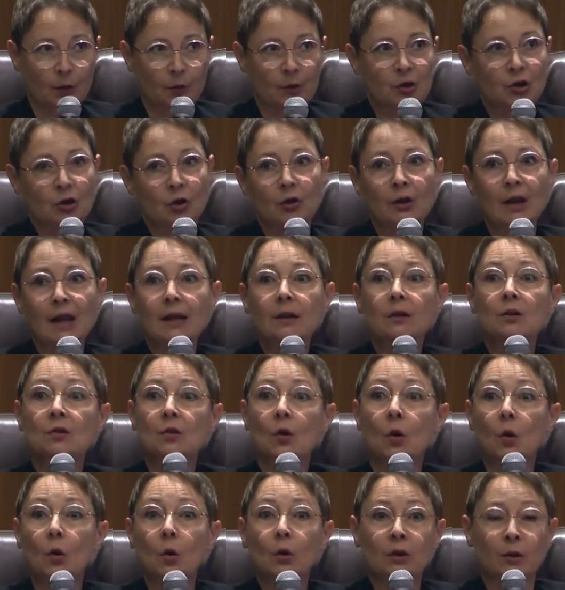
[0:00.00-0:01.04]
which connects
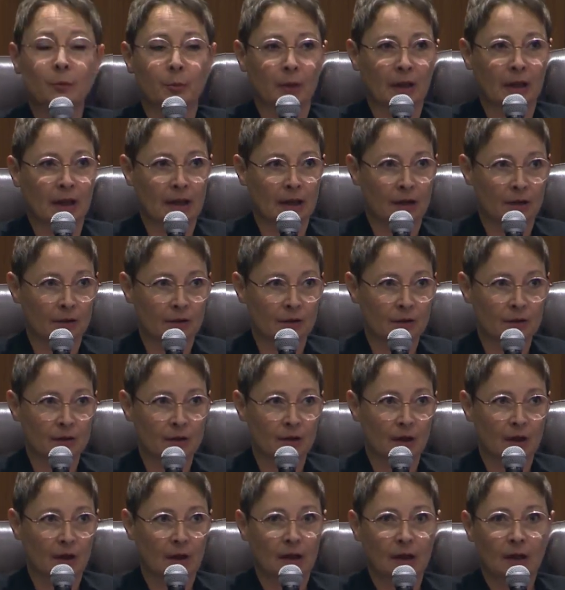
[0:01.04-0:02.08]
all the players,
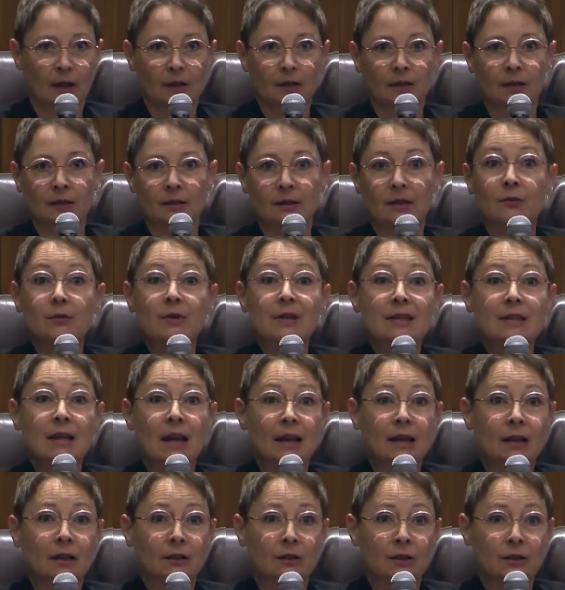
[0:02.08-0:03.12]
the
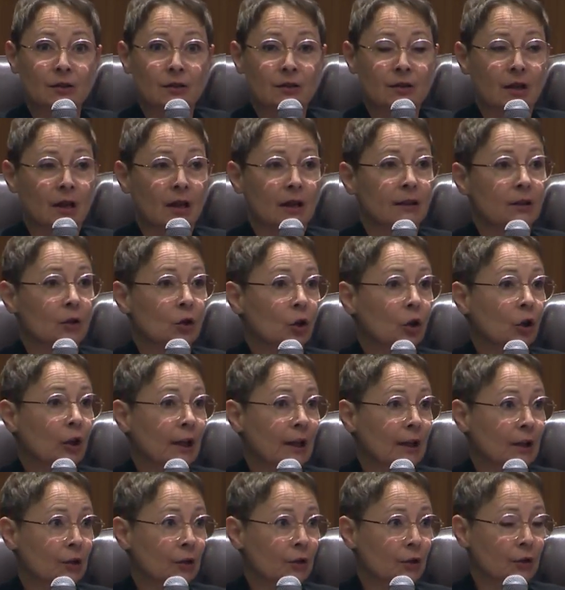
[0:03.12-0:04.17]
recyclers, the
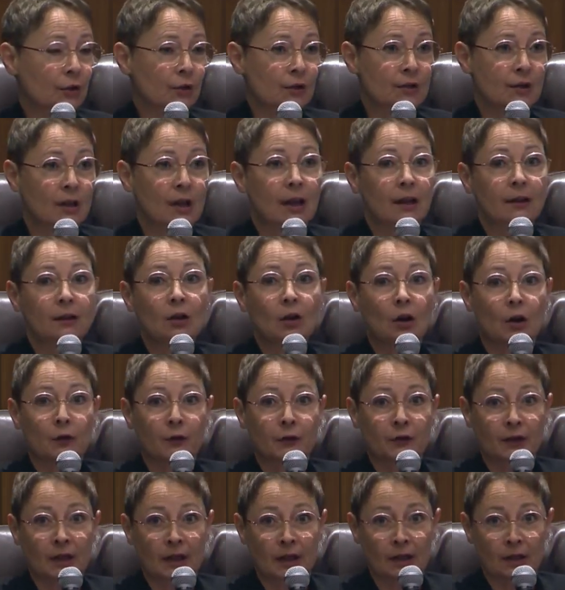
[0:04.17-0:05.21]
collectors, the
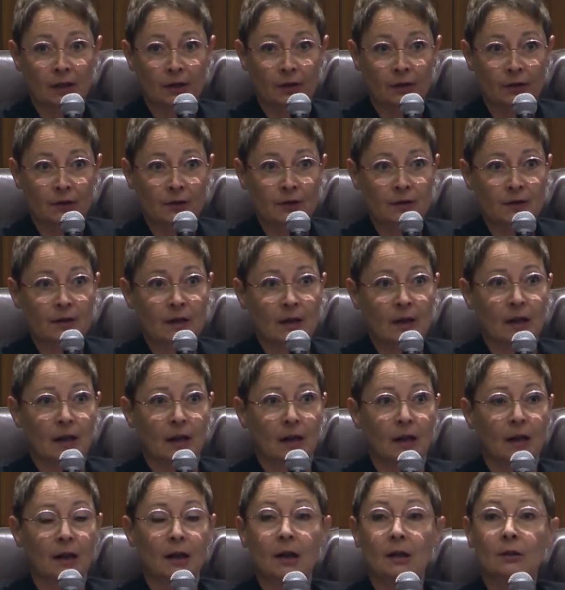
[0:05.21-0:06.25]
off-takers,
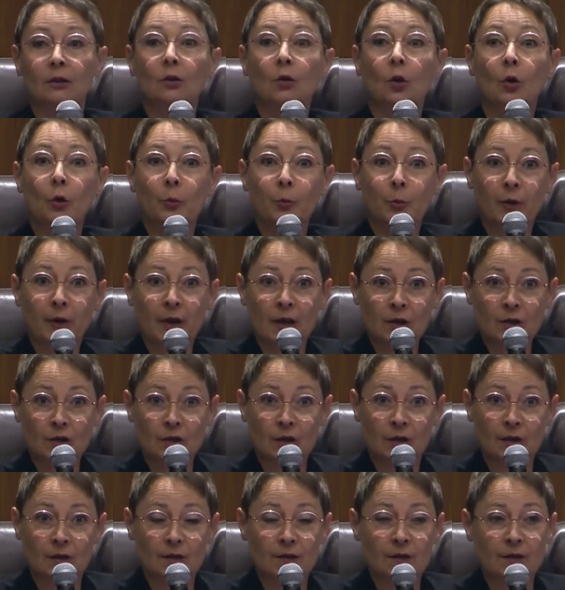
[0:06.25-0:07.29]
the
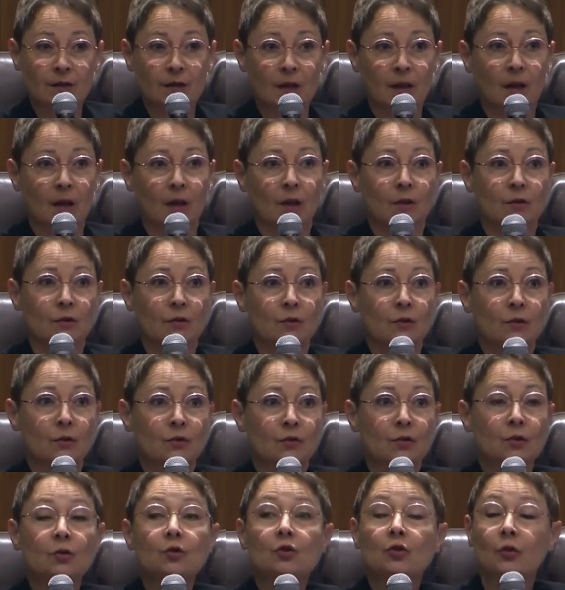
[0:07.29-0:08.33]
corporations, to
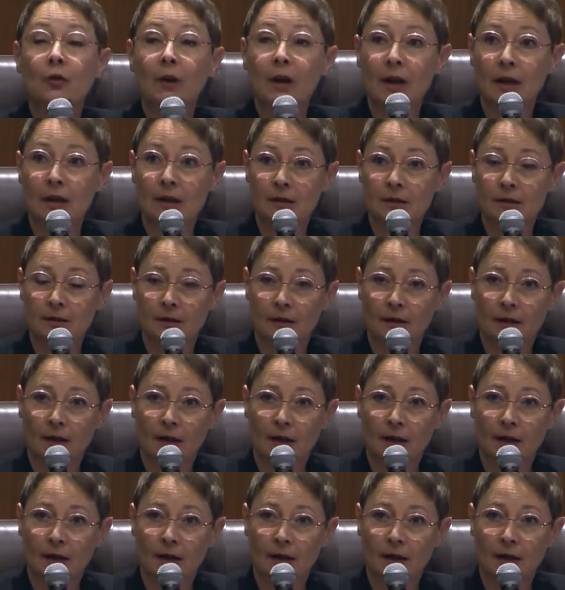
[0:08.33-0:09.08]
trade.